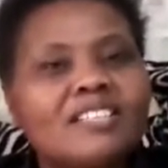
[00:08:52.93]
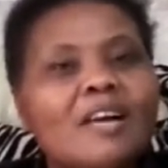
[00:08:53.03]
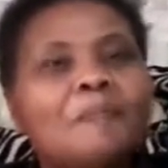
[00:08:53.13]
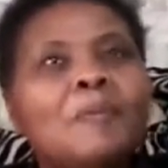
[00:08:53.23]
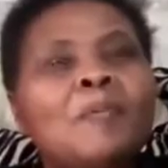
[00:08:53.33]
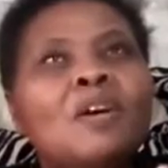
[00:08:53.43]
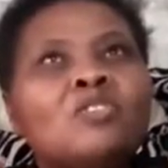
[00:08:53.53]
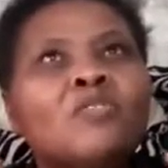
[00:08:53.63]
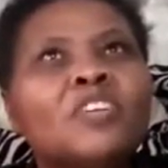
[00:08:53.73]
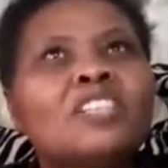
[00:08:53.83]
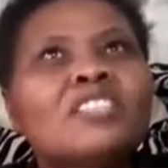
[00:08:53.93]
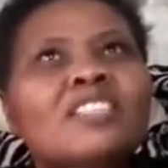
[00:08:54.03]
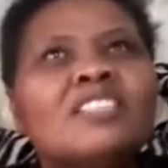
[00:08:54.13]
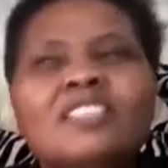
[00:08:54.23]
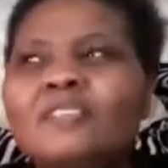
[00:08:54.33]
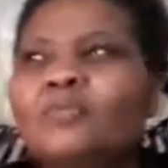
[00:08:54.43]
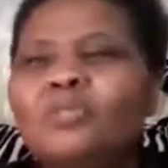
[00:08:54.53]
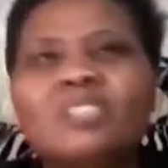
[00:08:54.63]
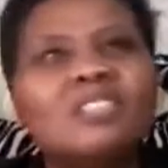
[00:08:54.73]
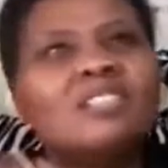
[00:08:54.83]
Some people are also very sensitive to
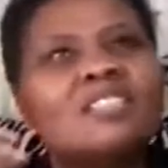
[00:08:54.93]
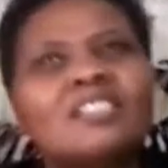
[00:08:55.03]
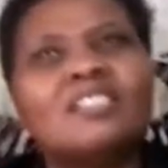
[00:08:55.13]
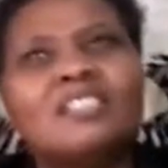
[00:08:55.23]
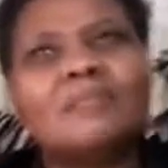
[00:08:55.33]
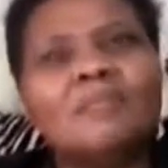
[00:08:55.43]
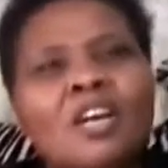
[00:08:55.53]
criticism.